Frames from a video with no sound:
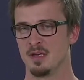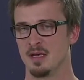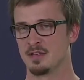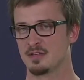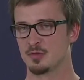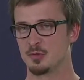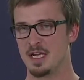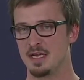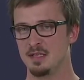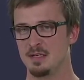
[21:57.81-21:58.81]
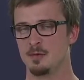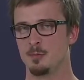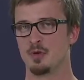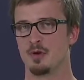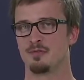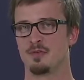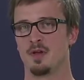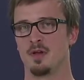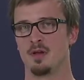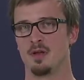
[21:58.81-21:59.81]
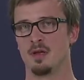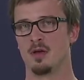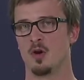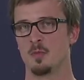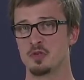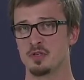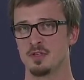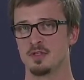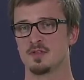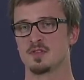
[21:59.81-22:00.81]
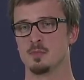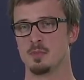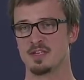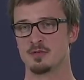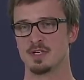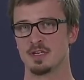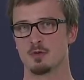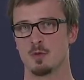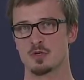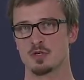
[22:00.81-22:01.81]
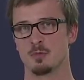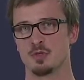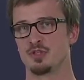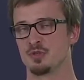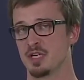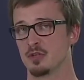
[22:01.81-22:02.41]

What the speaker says: And today we offer an optional symmetric encryption, which you can